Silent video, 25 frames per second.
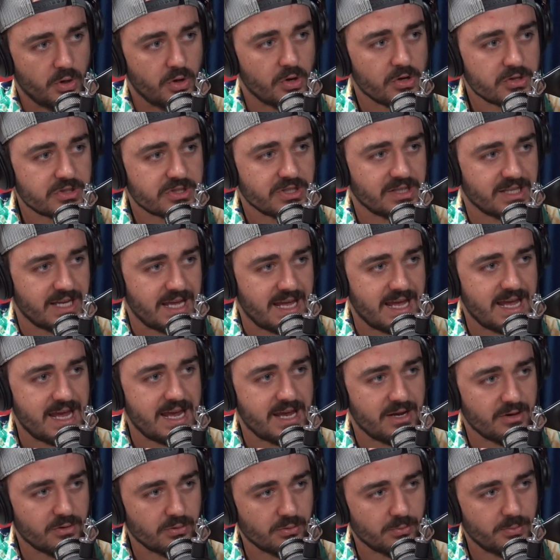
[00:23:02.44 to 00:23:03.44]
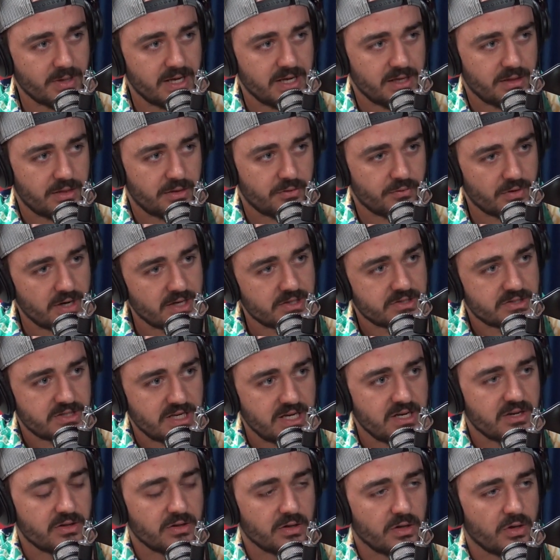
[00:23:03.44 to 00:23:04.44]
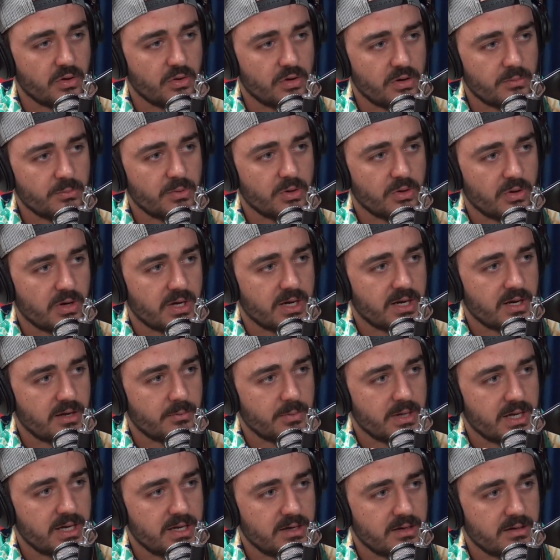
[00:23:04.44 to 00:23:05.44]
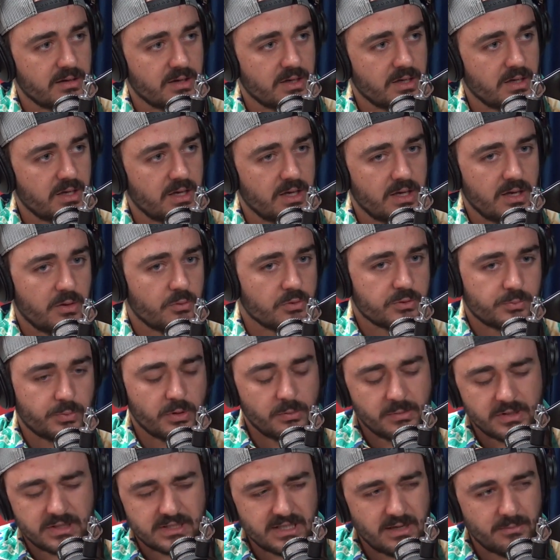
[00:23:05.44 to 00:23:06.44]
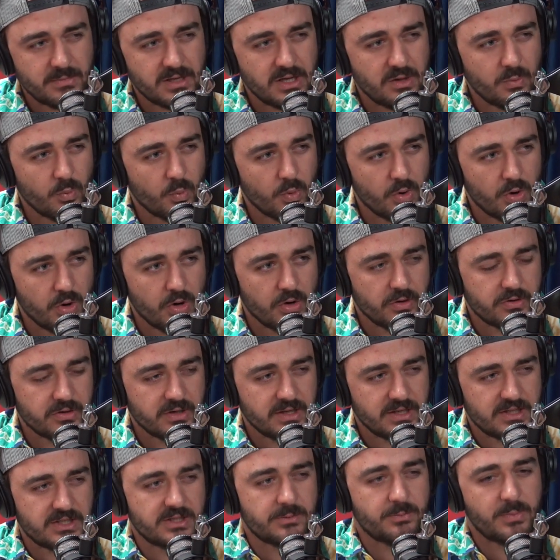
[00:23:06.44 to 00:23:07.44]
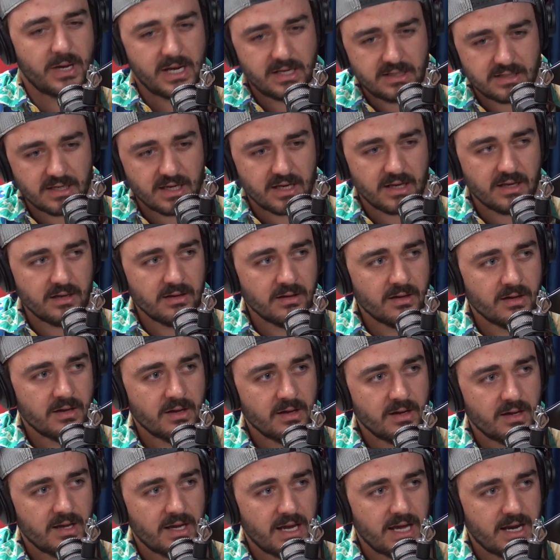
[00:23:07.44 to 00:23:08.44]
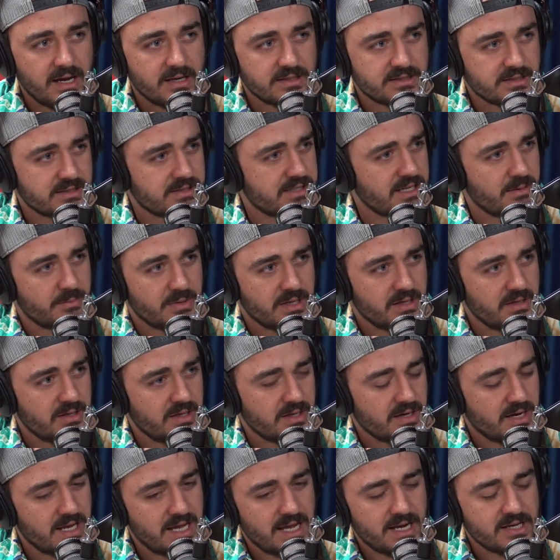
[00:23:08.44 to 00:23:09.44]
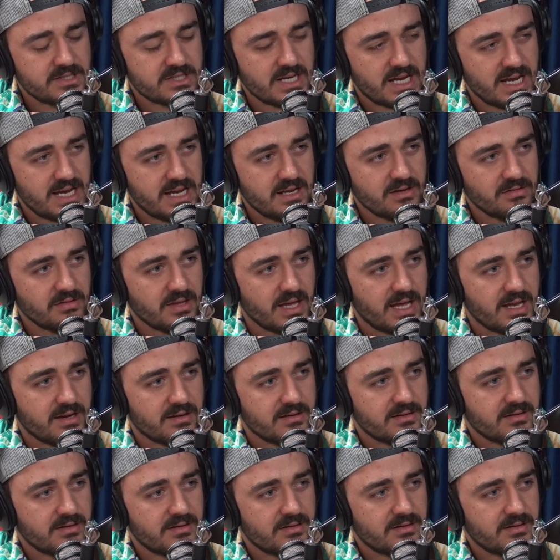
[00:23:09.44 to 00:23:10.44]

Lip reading: personally handle being thrust into the limelight? I mean, it was probably something you weren't expecting. No. And is it something, how did you handle that?